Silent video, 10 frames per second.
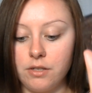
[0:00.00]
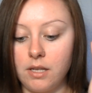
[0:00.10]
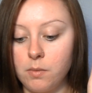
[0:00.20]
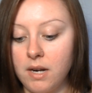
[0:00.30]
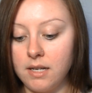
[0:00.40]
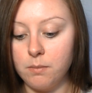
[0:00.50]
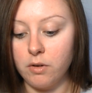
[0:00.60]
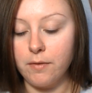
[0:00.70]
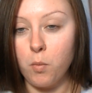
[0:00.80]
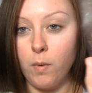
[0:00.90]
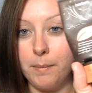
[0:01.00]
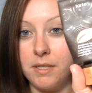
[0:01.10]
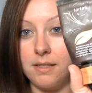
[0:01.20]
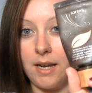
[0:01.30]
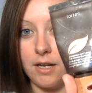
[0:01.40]
This one has more of a
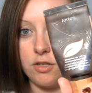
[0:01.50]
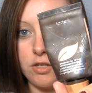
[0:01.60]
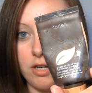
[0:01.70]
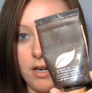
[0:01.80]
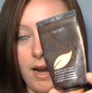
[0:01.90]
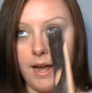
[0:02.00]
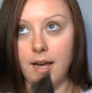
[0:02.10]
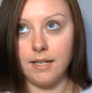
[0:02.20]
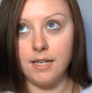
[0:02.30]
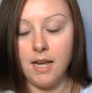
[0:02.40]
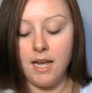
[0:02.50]
whipped texture and